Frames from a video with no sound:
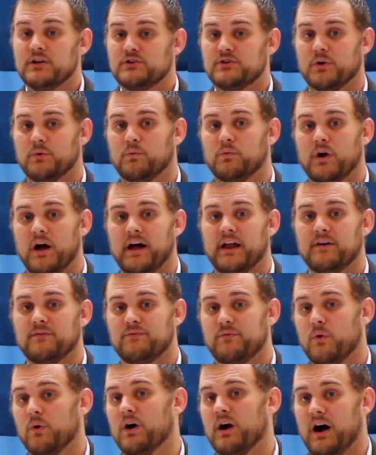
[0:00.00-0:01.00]
to run
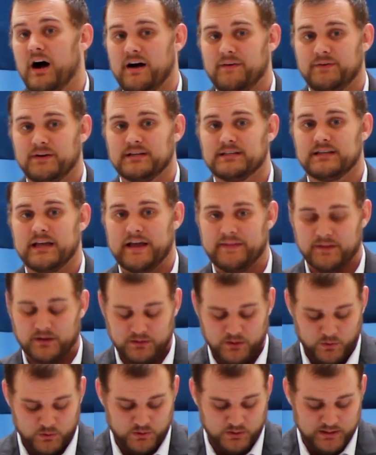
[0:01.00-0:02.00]
for office at the
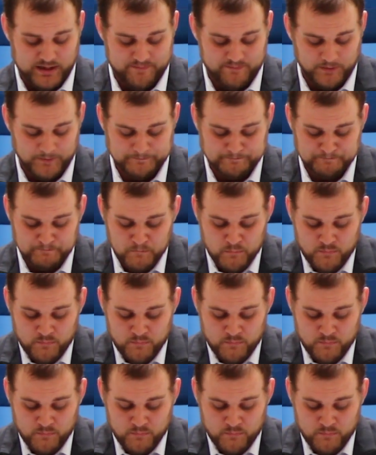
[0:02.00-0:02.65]
local level.